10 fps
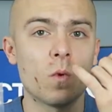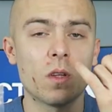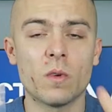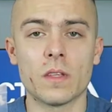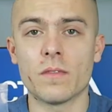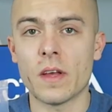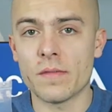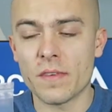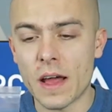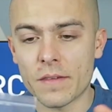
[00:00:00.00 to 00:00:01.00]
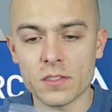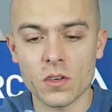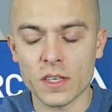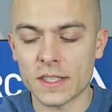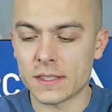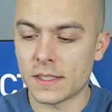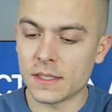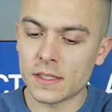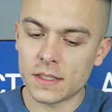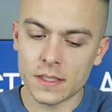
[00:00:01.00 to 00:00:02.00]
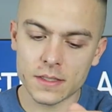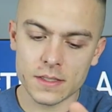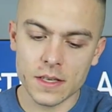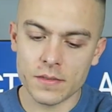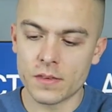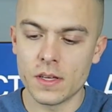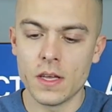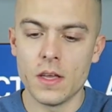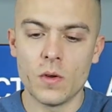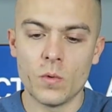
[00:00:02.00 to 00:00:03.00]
1155 sockets and that kind of stuff.